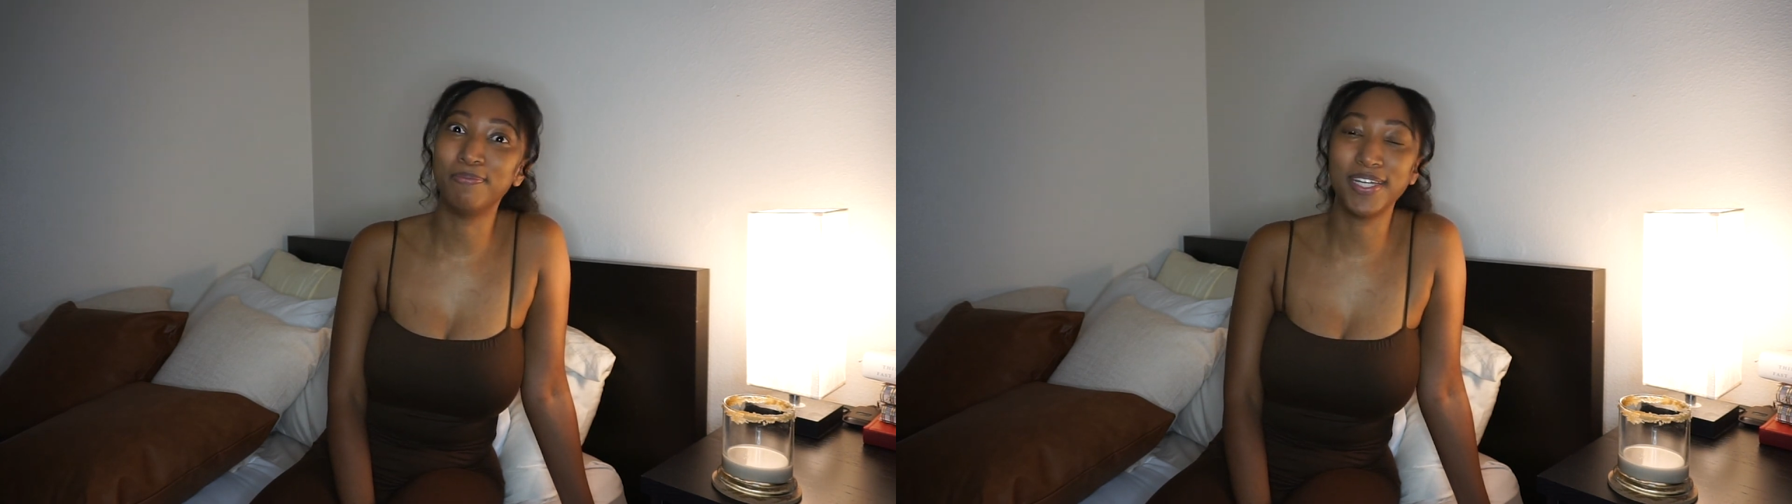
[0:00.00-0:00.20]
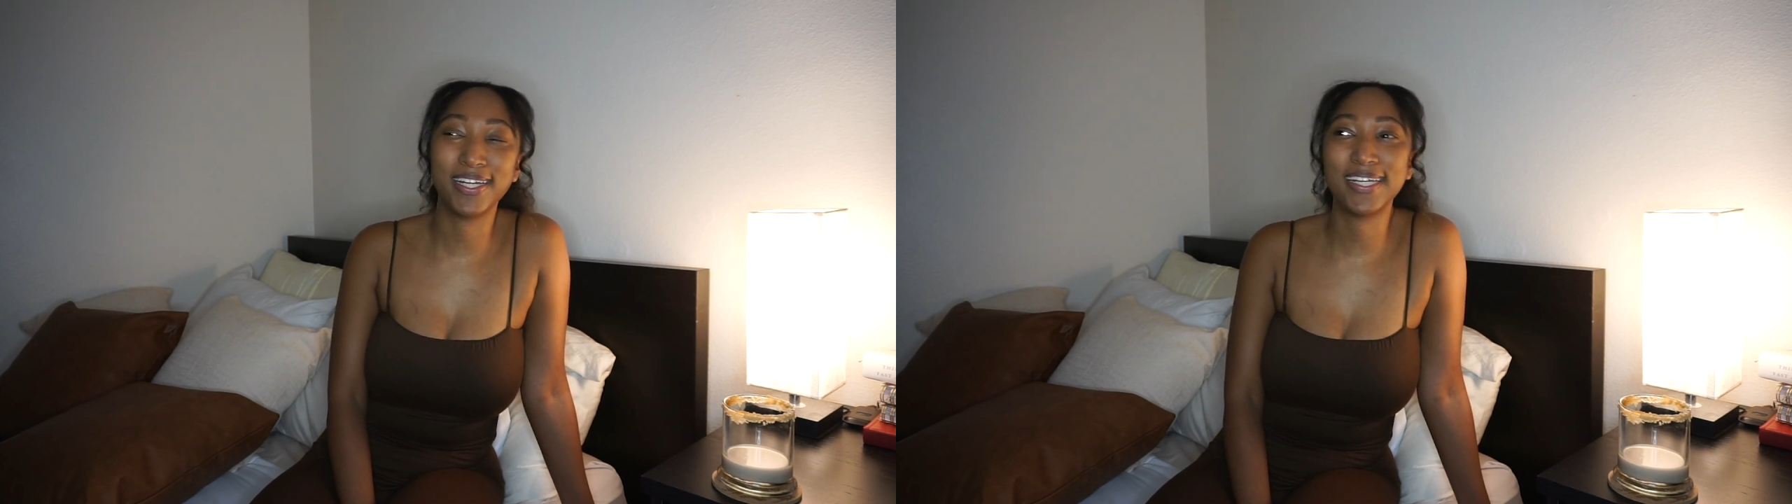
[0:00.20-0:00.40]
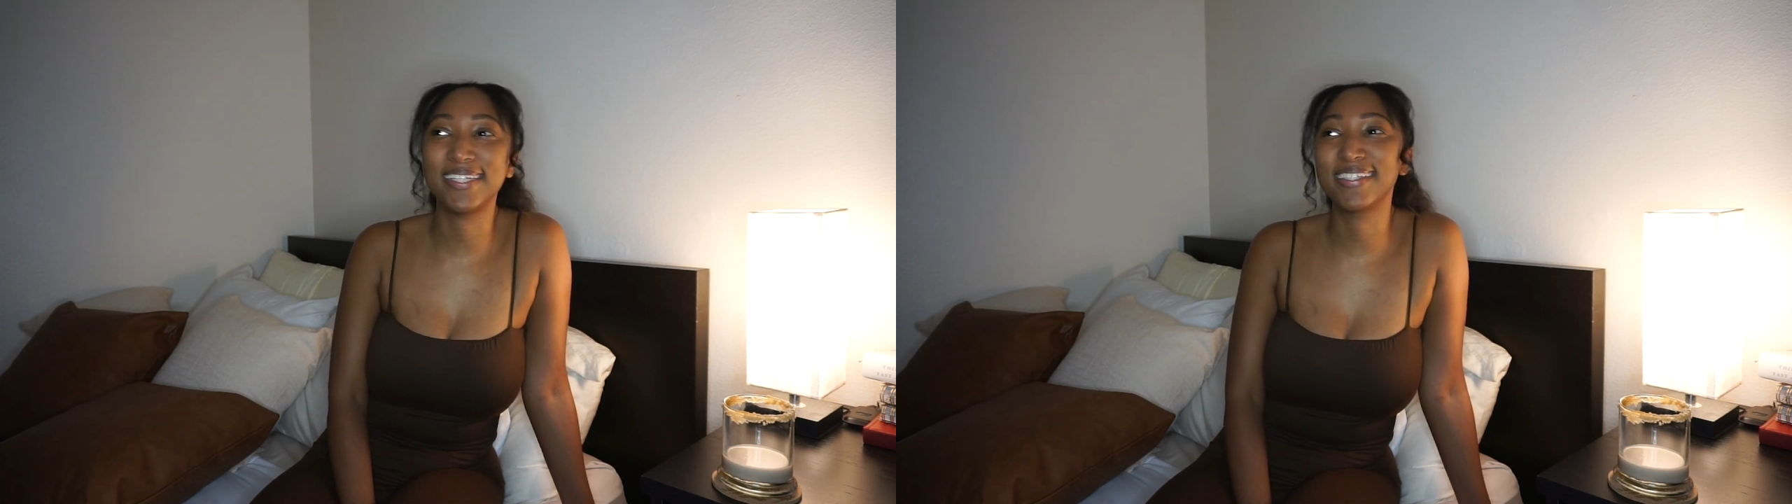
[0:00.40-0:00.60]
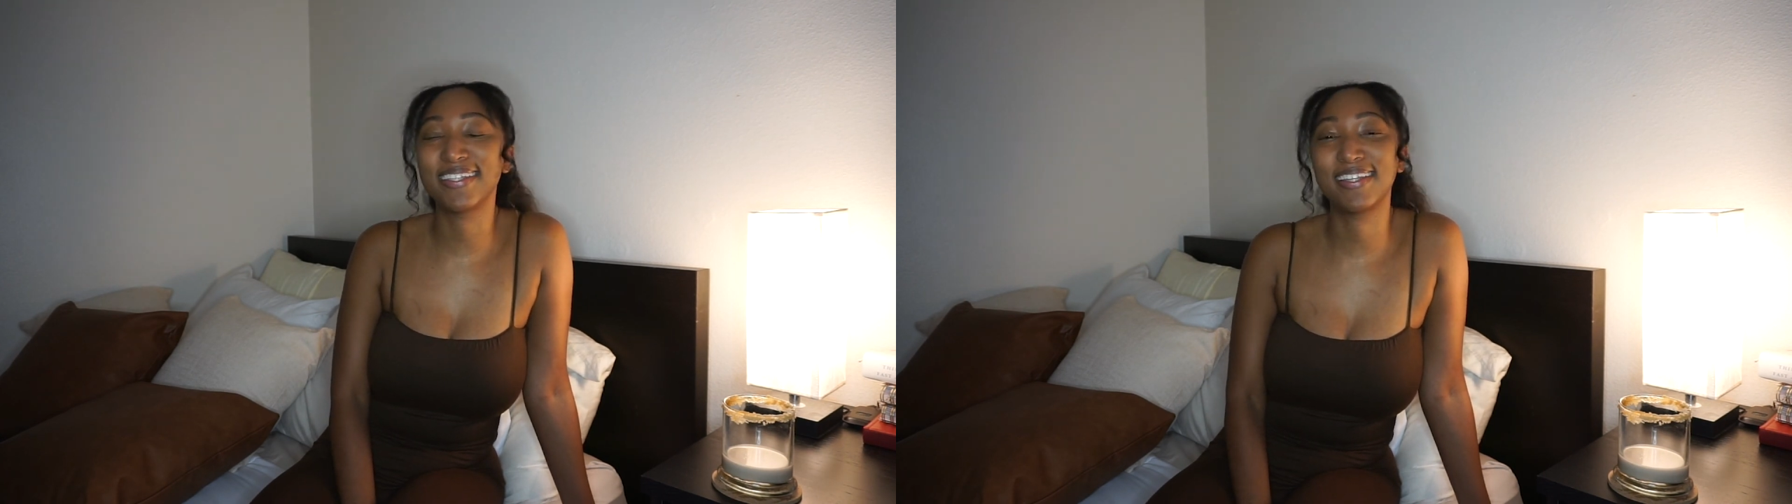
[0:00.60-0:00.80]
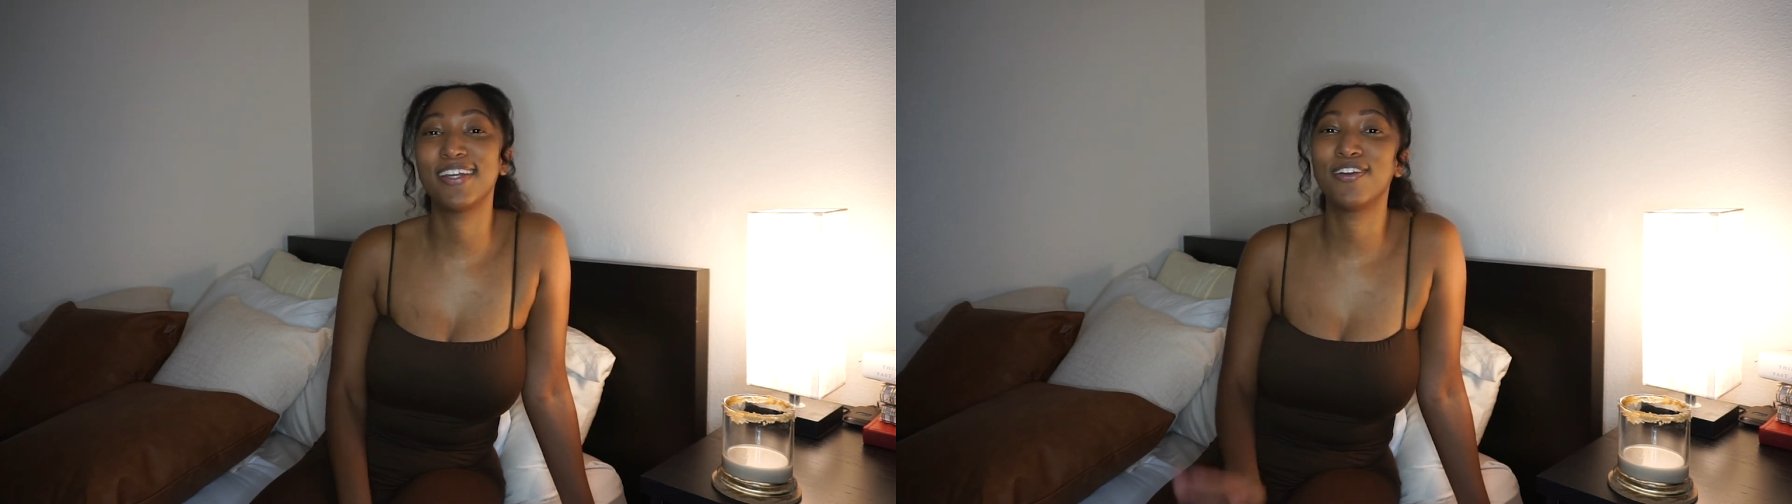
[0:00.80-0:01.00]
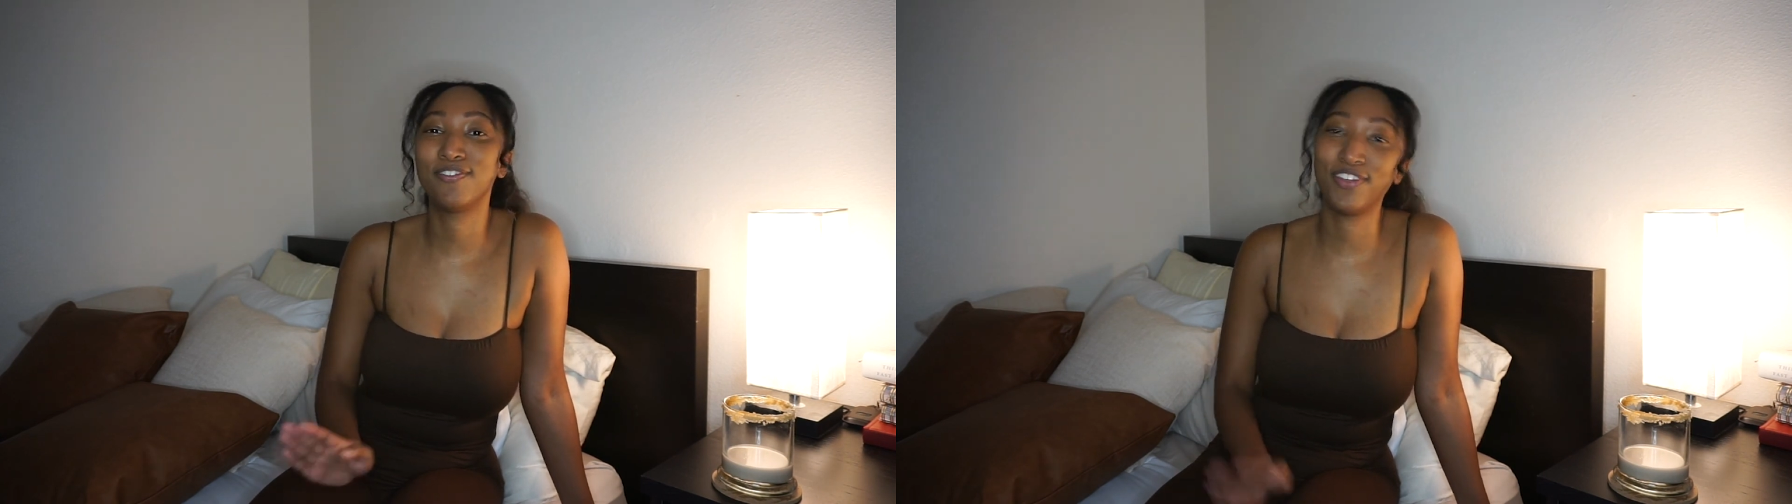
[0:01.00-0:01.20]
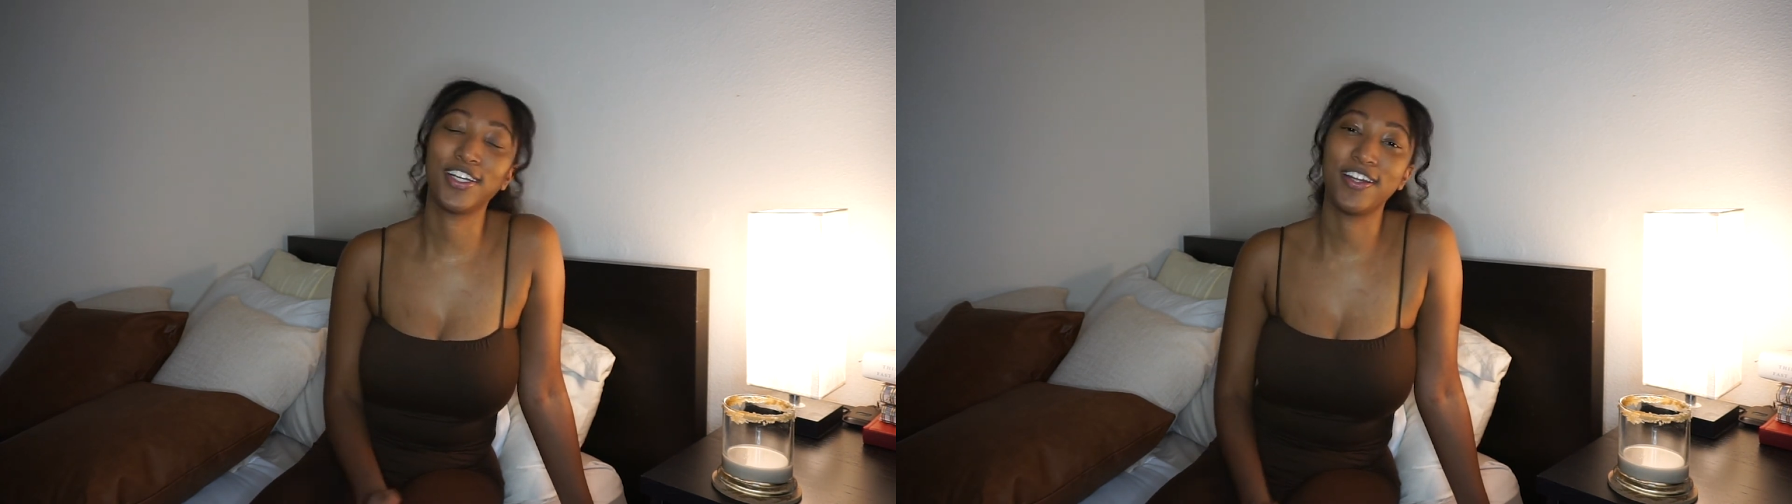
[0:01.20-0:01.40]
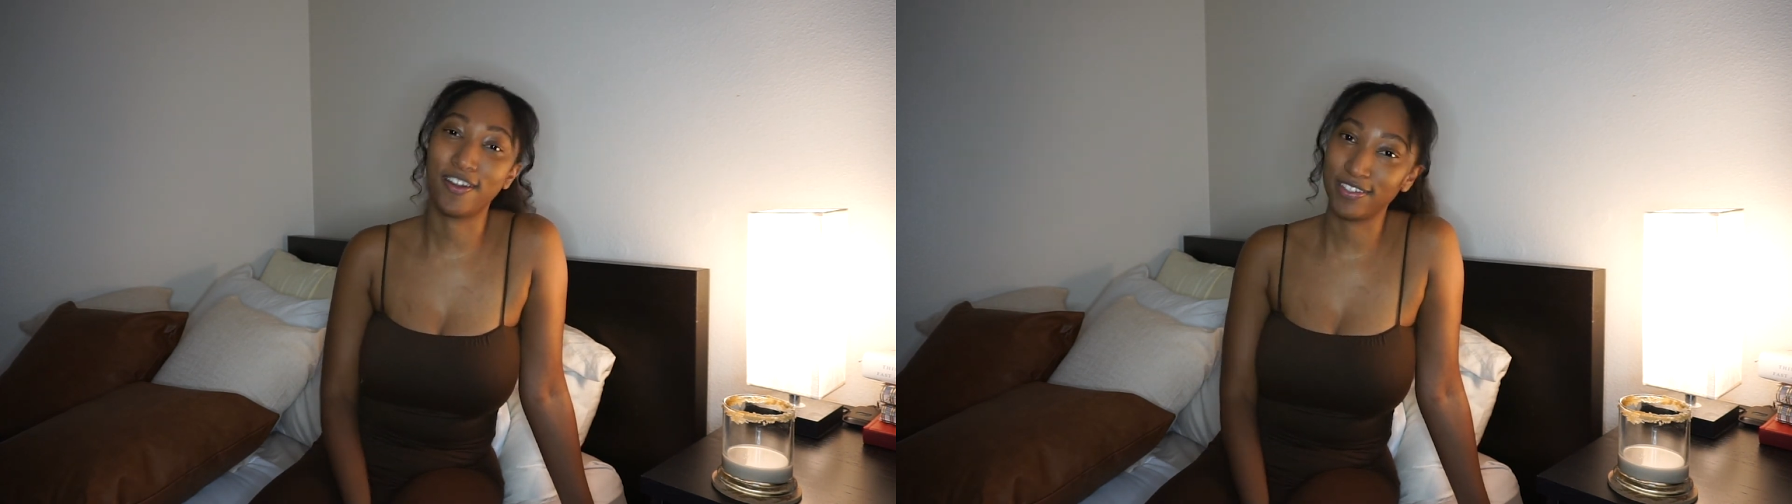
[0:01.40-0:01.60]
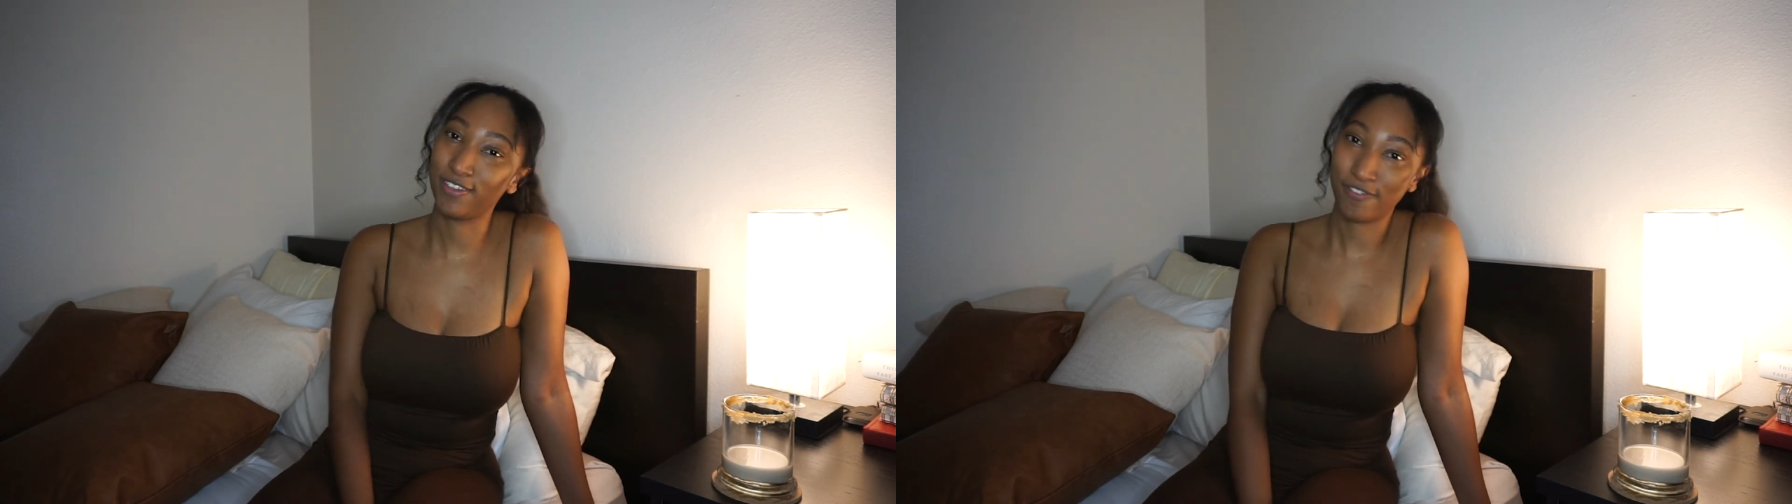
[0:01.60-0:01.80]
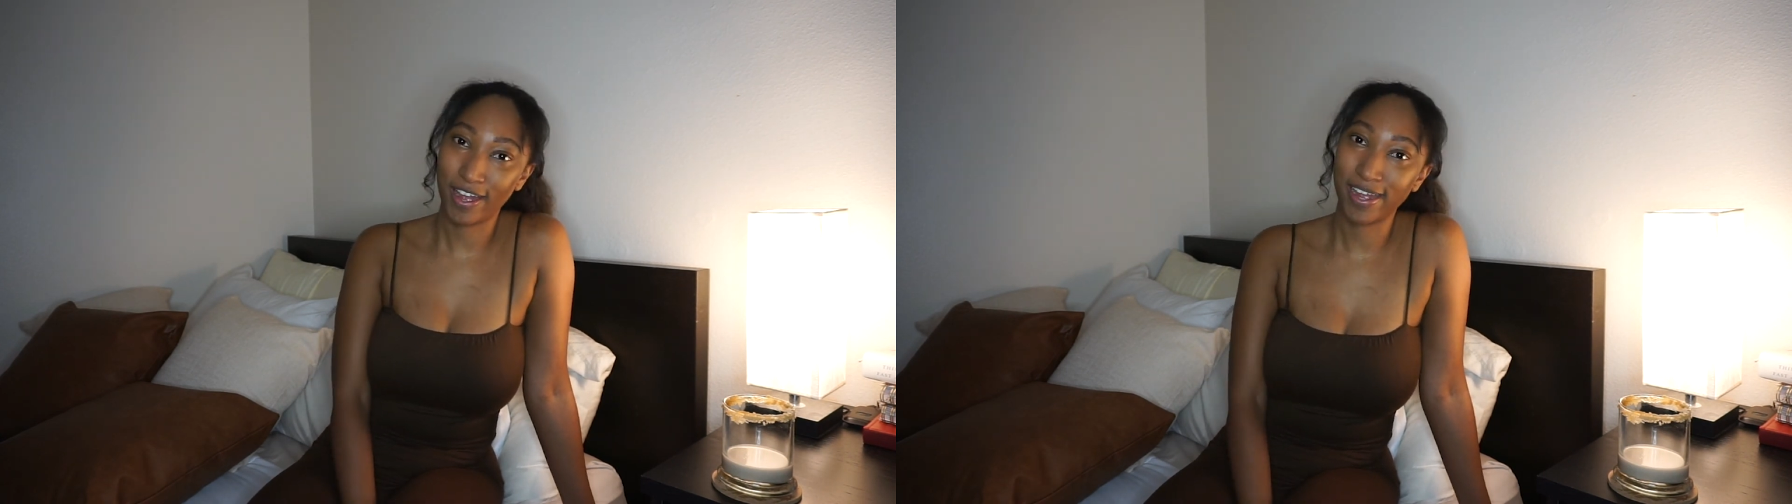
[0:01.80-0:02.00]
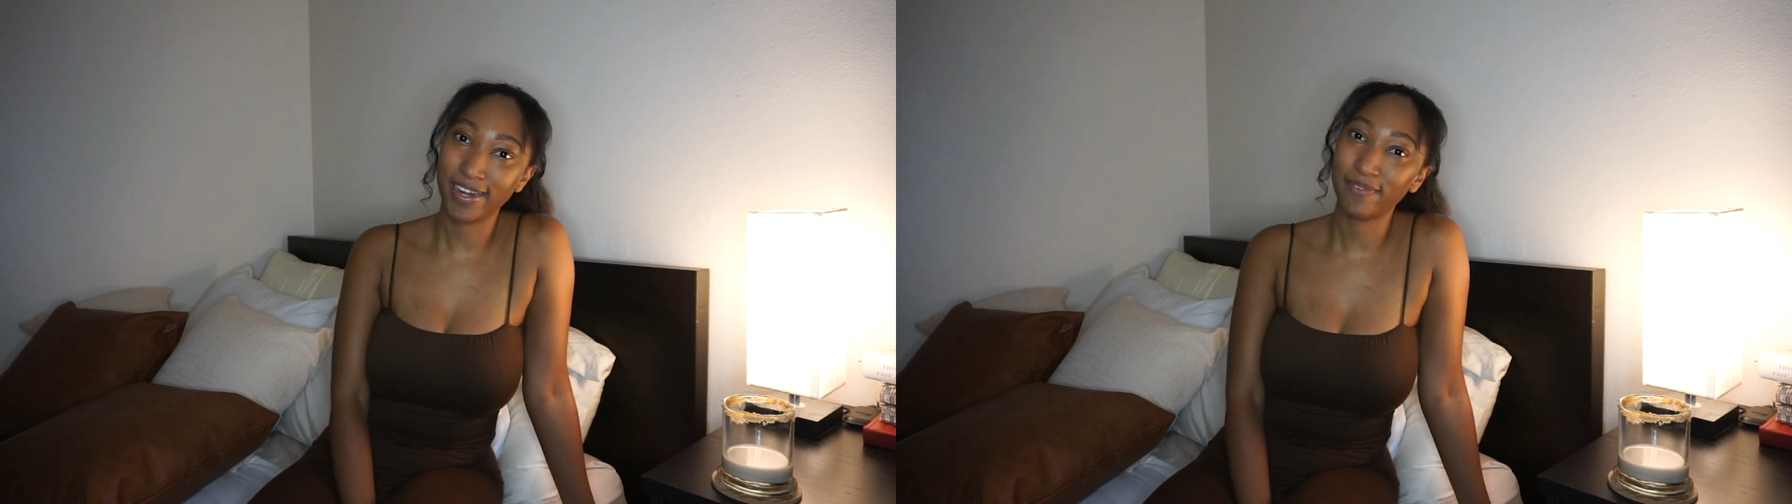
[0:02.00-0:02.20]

because they're very hard to find.